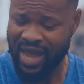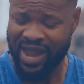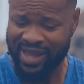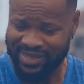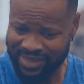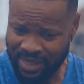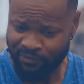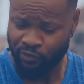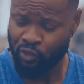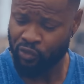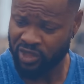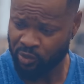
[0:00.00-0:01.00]
I accept
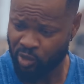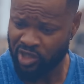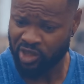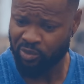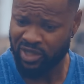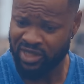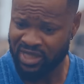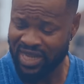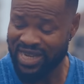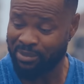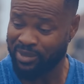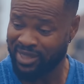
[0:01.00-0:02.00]
full responsibility
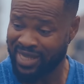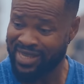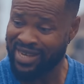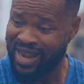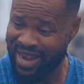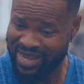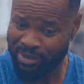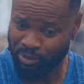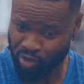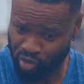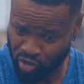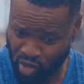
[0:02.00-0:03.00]
and I'm saying I
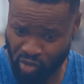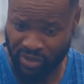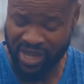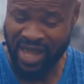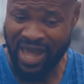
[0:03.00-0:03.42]
am sorry.